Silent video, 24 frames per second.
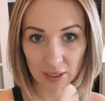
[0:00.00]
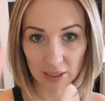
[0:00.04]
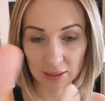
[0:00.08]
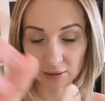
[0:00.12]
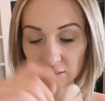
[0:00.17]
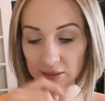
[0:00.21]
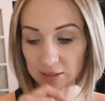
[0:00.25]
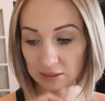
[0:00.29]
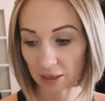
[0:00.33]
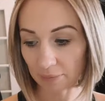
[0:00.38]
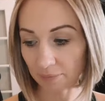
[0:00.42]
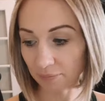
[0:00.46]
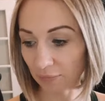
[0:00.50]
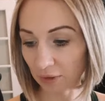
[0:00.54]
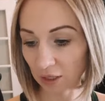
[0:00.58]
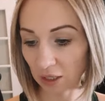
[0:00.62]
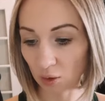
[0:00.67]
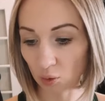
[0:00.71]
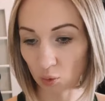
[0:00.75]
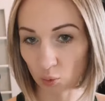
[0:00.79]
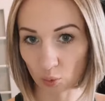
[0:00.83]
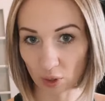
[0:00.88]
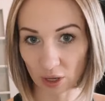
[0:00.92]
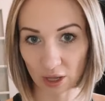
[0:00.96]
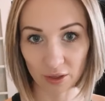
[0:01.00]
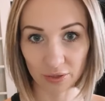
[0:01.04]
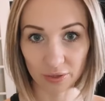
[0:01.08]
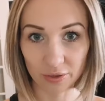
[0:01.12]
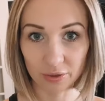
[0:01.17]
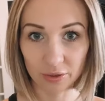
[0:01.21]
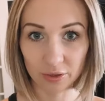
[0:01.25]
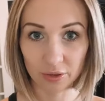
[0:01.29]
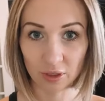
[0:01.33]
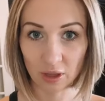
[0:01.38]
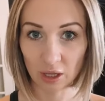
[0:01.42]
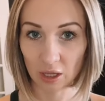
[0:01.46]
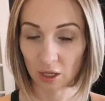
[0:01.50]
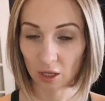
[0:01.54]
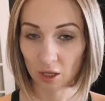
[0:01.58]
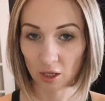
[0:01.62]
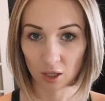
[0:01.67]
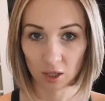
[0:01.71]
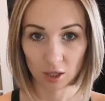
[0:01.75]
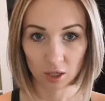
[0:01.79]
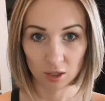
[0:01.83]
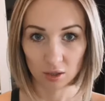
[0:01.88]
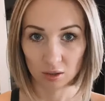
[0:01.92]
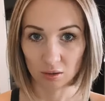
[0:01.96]
It's something with
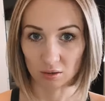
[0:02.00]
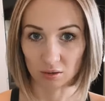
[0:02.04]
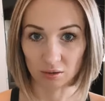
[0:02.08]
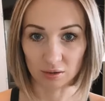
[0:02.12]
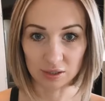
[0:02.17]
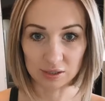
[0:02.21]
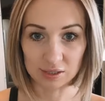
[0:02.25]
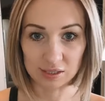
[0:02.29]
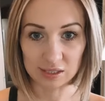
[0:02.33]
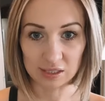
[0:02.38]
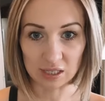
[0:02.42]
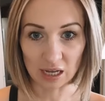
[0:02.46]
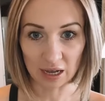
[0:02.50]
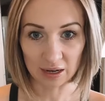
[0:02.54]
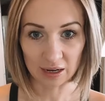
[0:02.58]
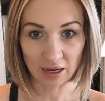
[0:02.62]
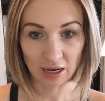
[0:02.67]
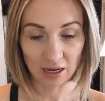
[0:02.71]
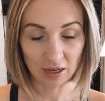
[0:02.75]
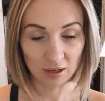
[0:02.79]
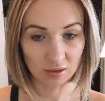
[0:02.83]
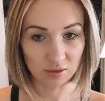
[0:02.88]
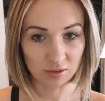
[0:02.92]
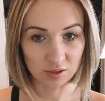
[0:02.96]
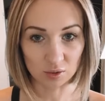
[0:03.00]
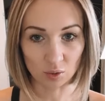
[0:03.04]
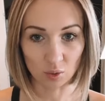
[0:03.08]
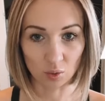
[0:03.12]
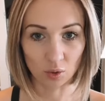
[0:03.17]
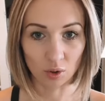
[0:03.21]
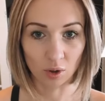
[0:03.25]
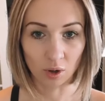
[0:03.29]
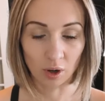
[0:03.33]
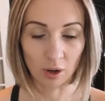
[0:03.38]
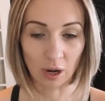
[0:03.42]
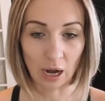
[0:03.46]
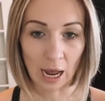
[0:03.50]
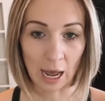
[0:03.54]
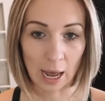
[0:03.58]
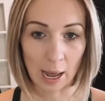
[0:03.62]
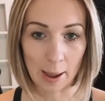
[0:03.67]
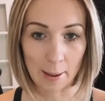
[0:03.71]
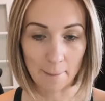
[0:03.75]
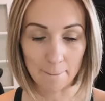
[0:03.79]
the settings or